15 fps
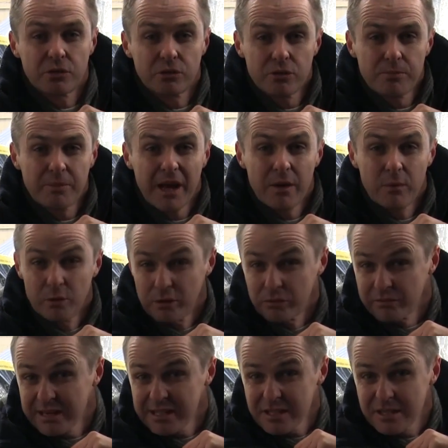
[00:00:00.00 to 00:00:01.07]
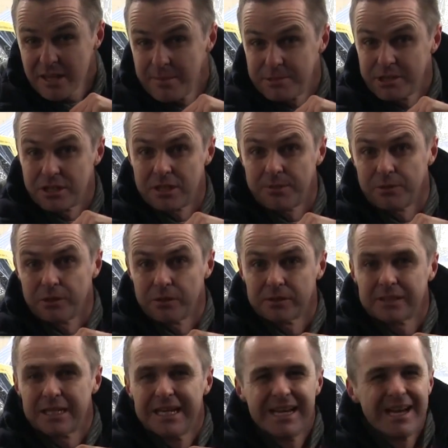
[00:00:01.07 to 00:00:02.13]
Group A World Rally Championship rules.